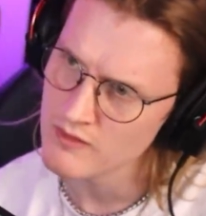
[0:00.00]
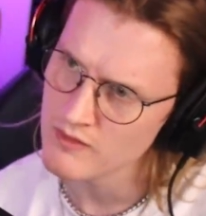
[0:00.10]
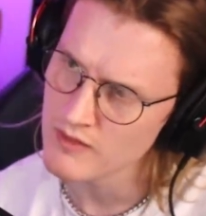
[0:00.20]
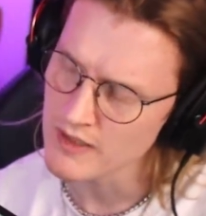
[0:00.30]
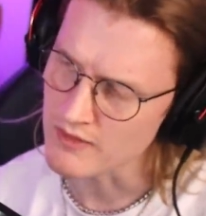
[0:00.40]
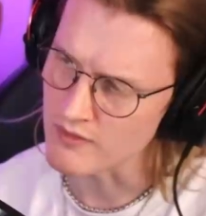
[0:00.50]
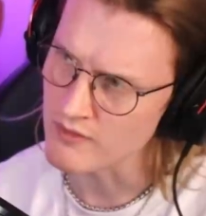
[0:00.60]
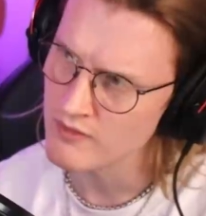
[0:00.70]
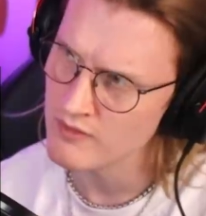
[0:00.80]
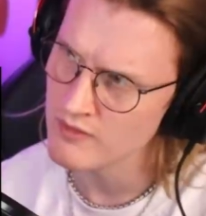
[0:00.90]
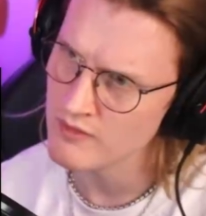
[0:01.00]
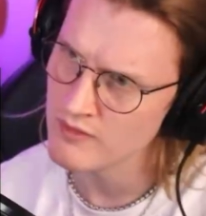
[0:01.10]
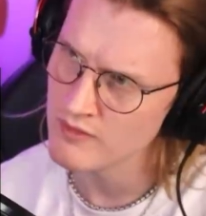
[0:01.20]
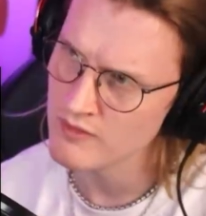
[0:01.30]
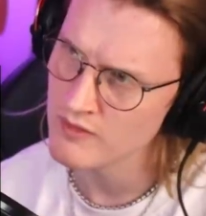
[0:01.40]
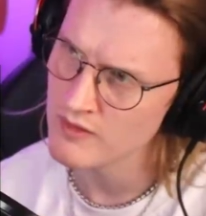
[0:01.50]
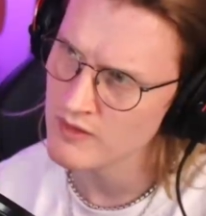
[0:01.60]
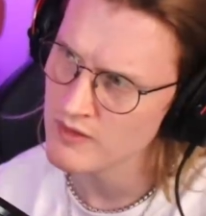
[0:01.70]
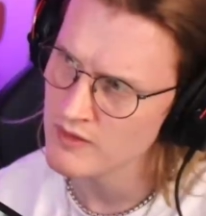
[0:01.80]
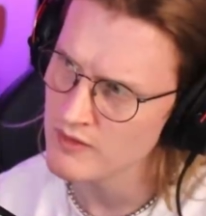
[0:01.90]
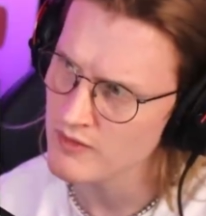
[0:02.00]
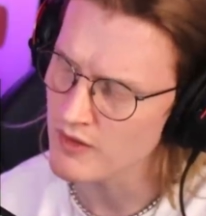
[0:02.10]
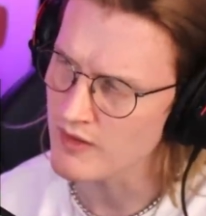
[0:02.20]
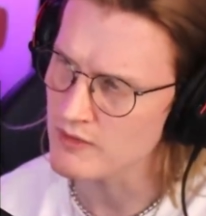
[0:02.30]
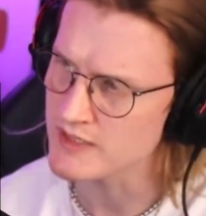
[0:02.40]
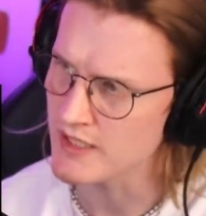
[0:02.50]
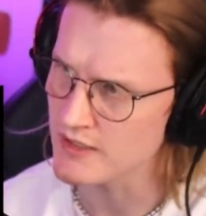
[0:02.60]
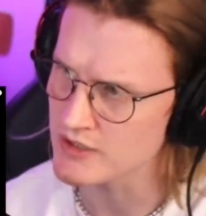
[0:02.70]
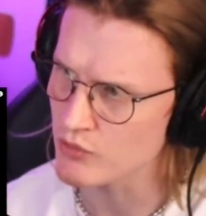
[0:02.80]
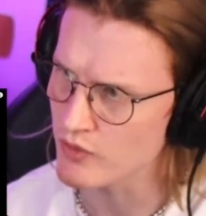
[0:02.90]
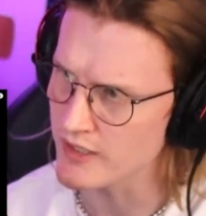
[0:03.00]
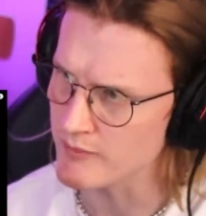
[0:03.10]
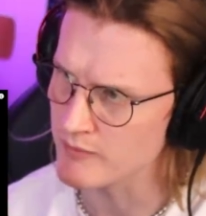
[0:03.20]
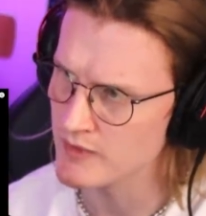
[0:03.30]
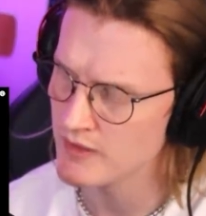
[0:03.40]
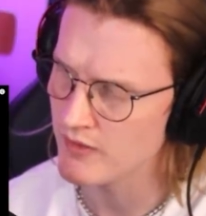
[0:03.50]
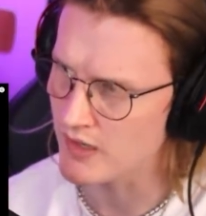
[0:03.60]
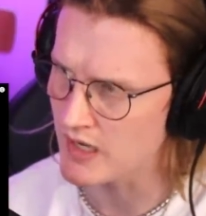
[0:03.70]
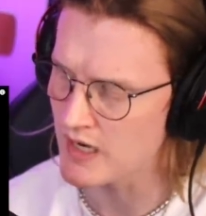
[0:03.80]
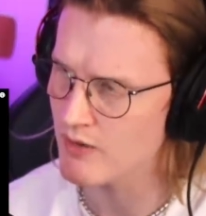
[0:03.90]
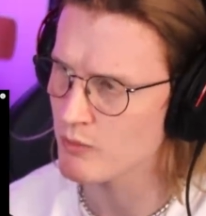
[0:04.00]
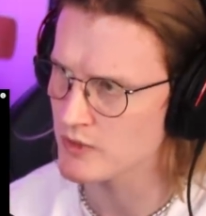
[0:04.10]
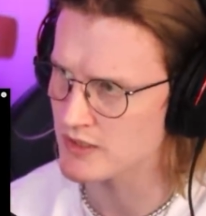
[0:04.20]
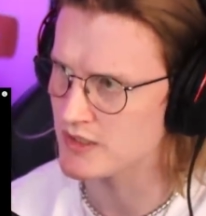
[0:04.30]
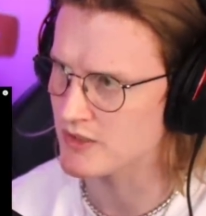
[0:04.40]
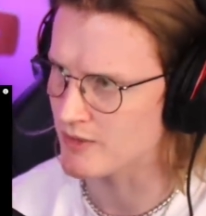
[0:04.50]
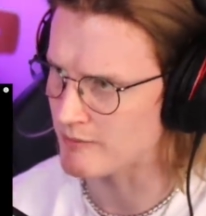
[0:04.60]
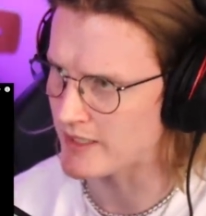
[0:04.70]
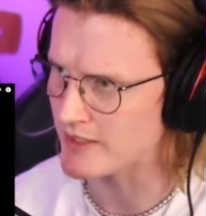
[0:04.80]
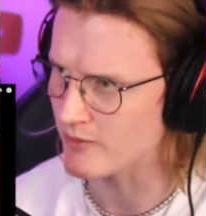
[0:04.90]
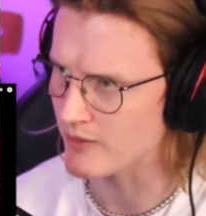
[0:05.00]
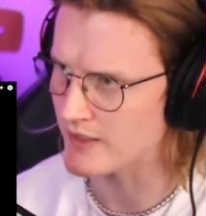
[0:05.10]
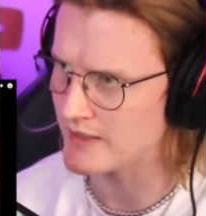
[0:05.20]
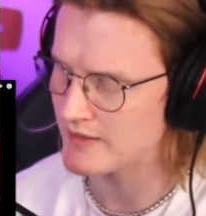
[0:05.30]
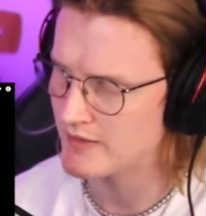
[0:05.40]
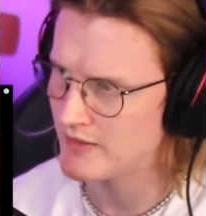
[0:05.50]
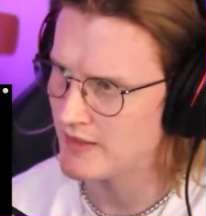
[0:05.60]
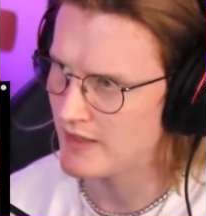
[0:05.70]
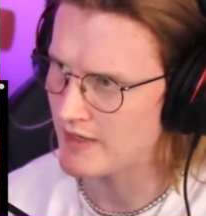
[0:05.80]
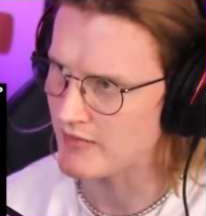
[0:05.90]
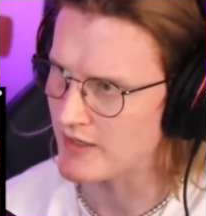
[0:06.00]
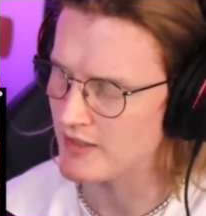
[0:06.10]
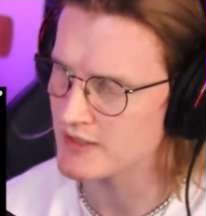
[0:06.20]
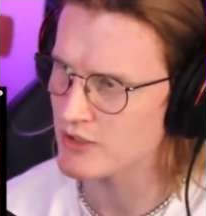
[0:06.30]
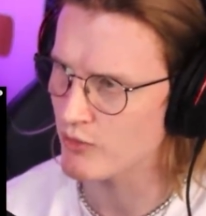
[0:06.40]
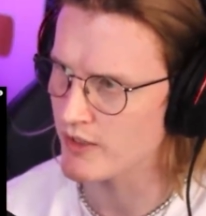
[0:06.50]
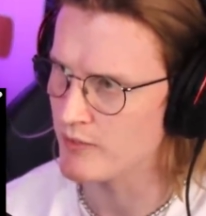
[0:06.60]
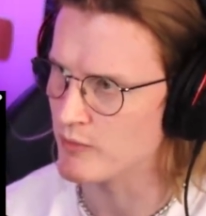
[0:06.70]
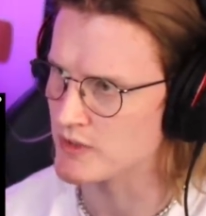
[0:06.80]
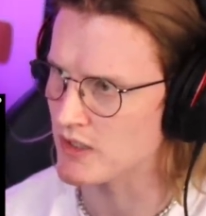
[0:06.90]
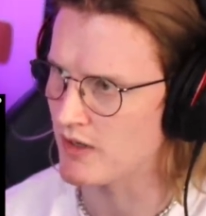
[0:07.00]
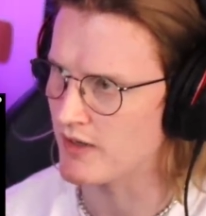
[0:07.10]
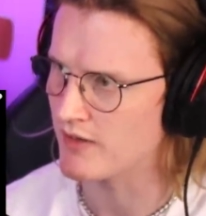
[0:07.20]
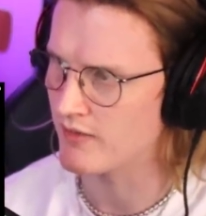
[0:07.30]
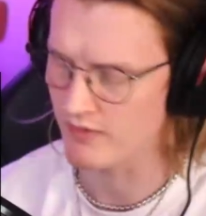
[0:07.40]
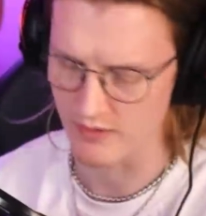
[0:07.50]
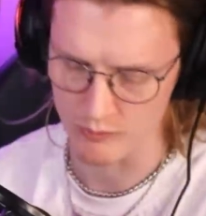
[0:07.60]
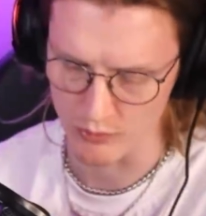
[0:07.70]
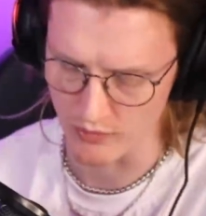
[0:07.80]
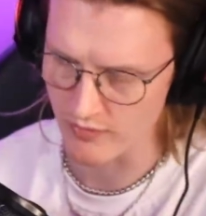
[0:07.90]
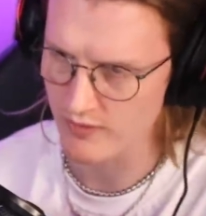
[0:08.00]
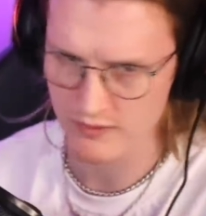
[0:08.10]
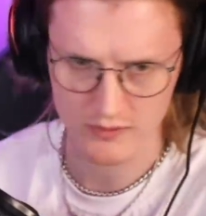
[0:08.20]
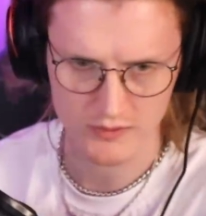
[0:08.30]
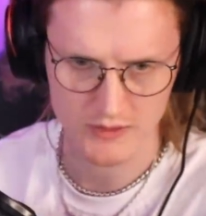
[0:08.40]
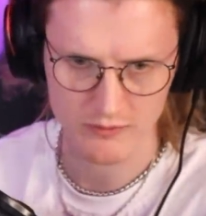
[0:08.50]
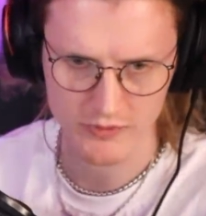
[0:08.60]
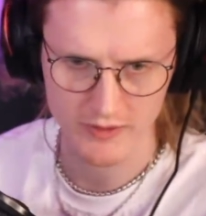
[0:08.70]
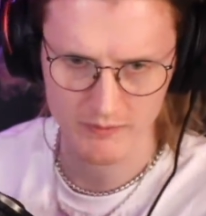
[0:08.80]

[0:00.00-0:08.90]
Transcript: Hang on. No, that was the ice cream. The clown was the toy maker, right? And the ice cream was like the brother or something.